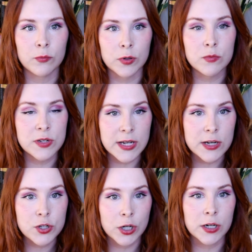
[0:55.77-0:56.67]
Rune
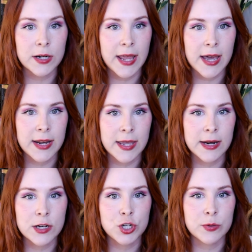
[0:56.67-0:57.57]
did turn Nan in
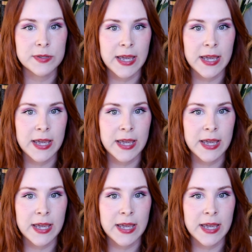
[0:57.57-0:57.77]
and she was